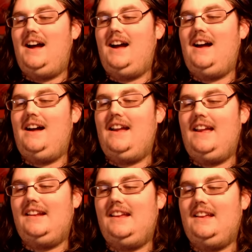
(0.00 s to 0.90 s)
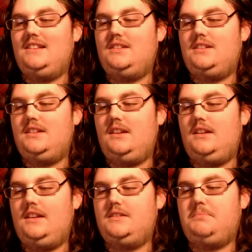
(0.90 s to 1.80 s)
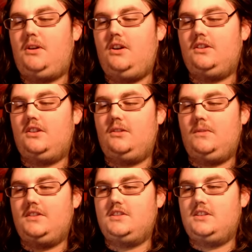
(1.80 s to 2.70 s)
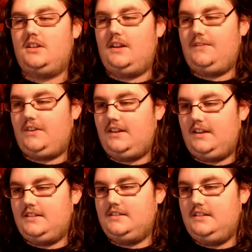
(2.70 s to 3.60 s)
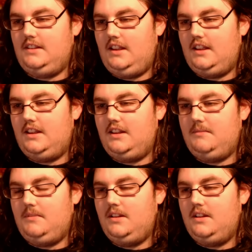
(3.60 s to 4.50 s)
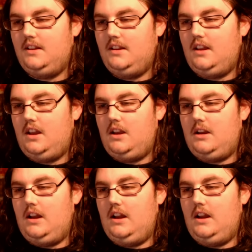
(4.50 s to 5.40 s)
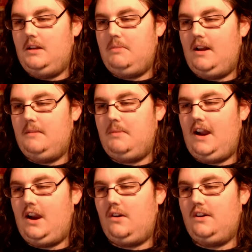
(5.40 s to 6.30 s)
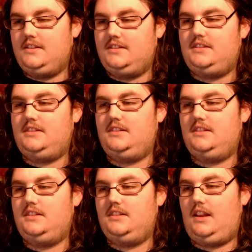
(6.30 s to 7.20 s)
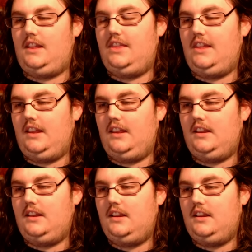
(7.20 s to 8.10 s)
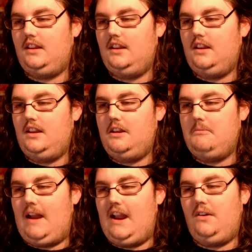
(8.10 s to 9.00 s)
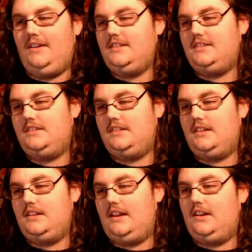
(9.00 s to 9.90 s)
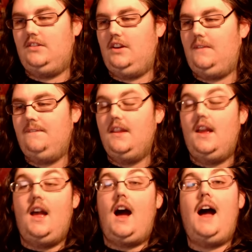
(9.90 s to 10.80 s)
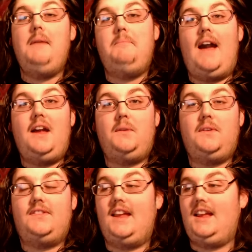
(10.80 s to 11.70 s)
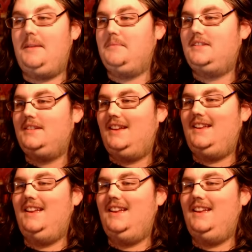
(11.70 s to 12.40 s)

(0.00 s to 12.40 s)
And he is his partner, which I forget his name. Papyrus, I think. Papyrus? I don't know. I'm bad with names.